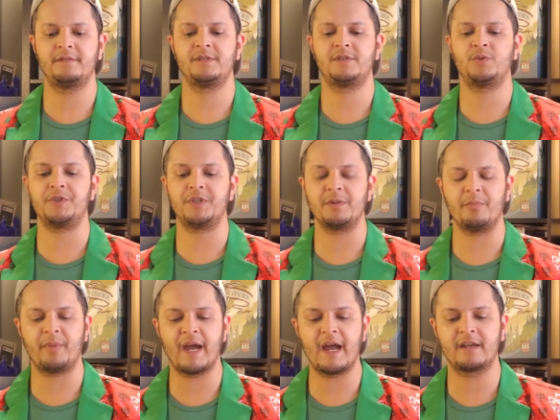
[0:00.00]

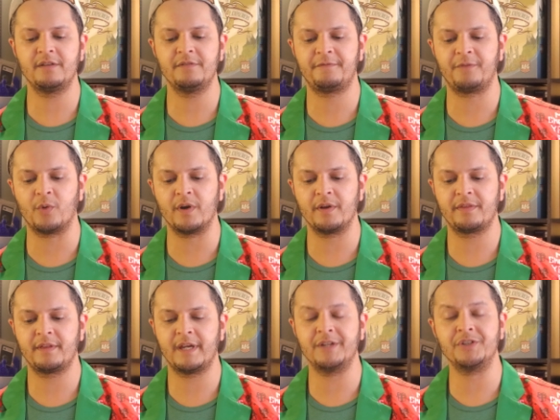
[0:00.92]
switching back and forth
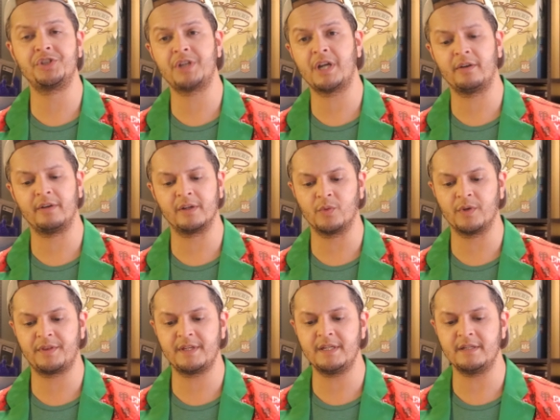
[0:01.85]
and sharing
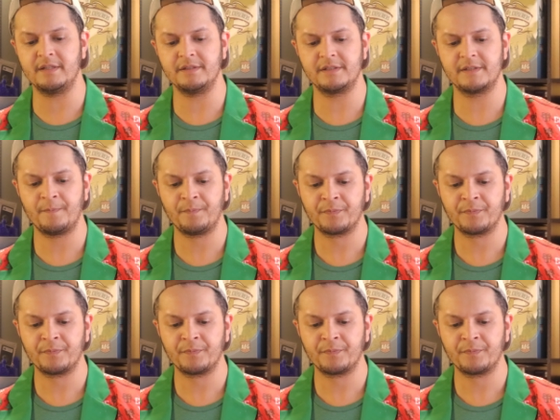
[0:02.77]
with ease.